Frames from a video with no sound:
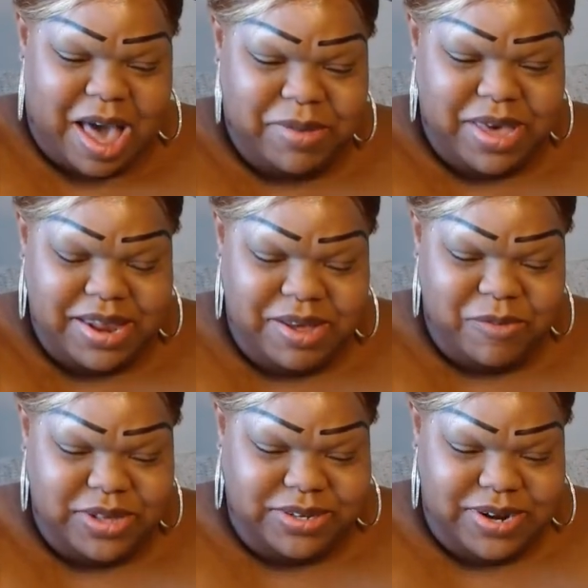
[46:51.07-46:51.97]
I'm getting
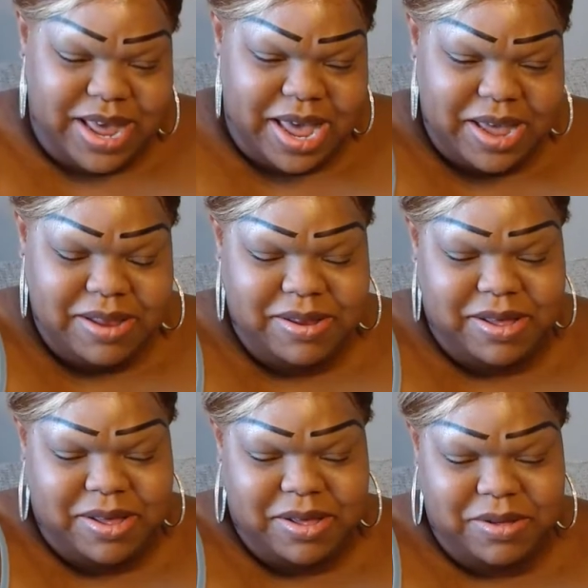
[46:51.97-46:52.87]
what's her name?
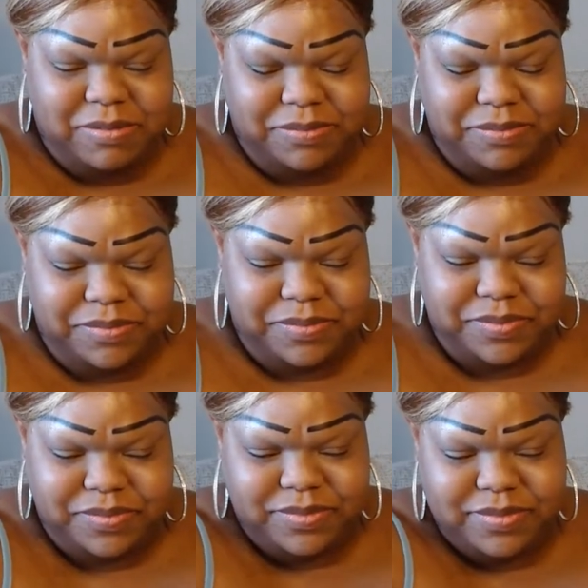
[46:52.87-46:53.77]
Um,
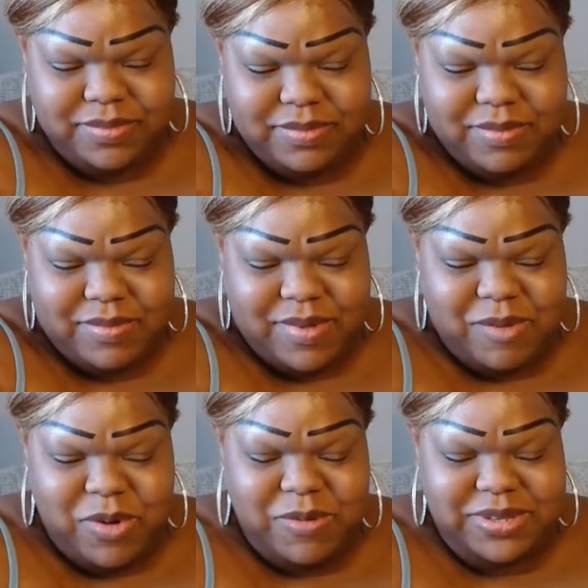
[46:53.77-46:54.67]

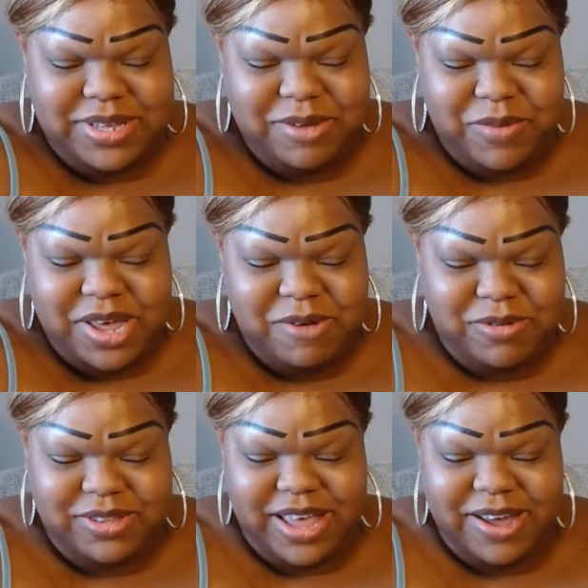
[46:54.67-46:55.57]
what was he when he
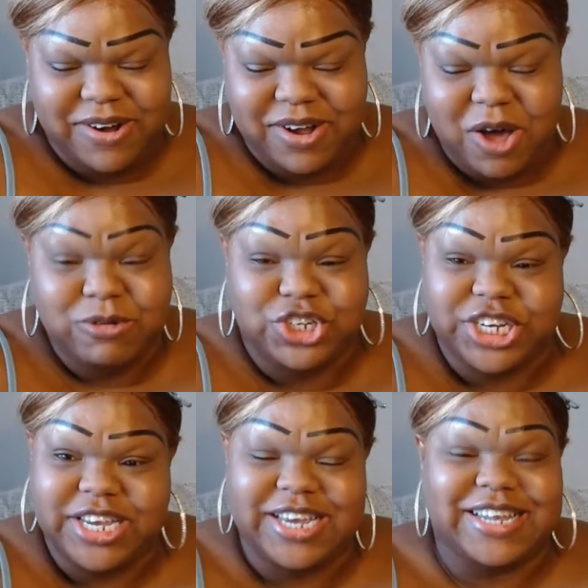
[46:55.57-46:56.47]
was letting her go?
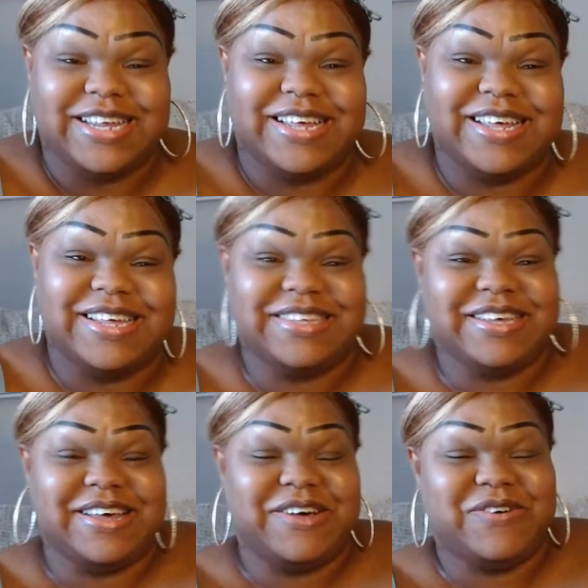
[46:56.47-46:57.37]
Jean. Is
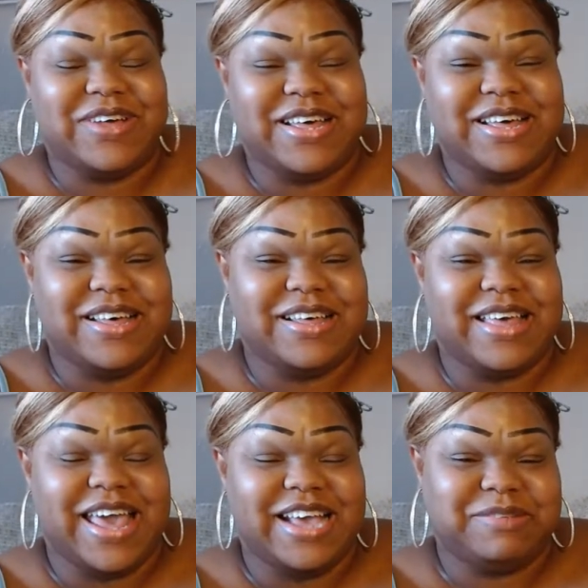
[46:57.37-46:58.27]
it uh, uh
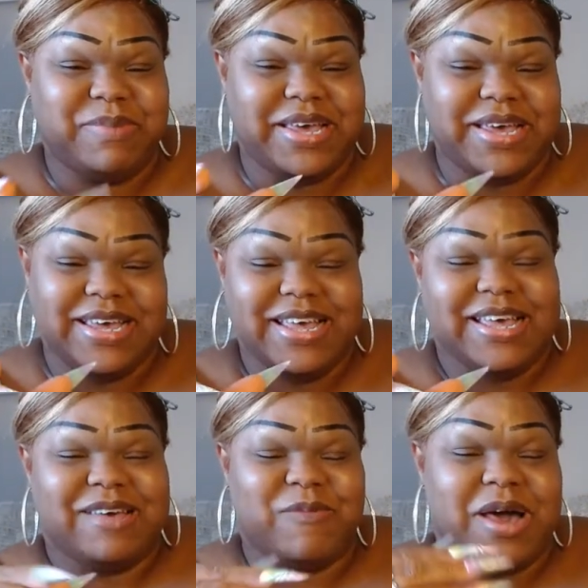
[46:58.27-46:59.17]
X-Men?
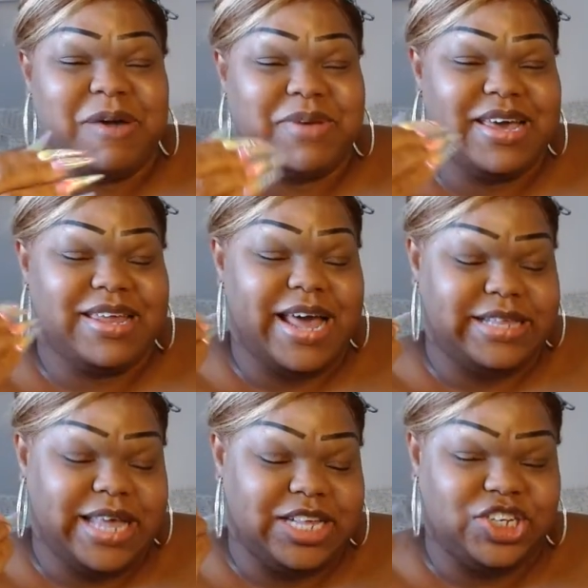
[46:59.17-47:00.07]
Why I'm getting
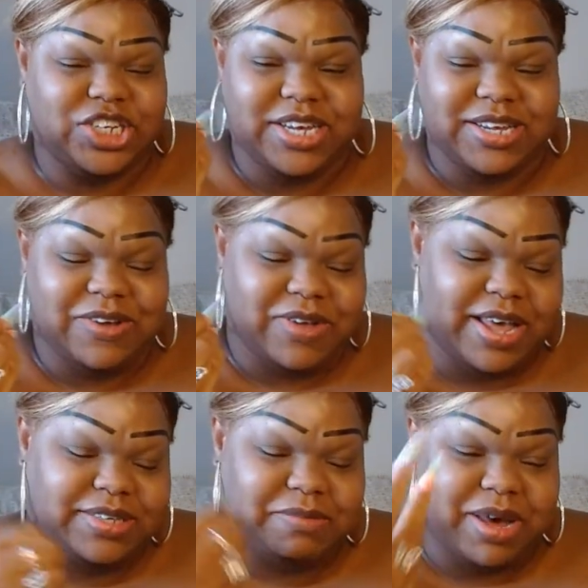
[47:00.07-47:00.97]
like that, Jean?
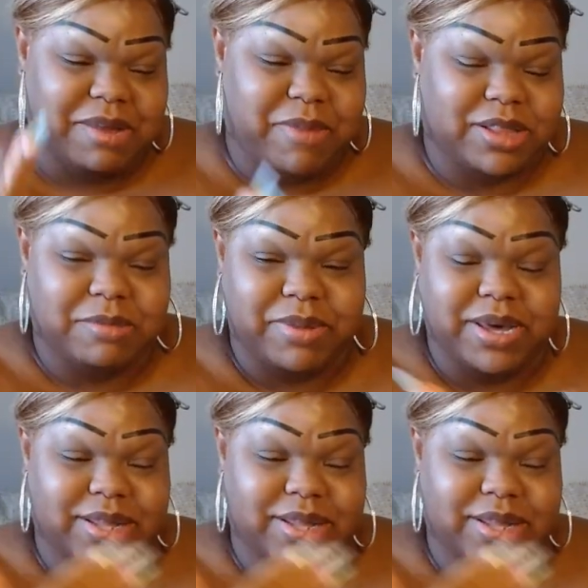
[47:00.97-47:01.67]
Okay, somebody about to be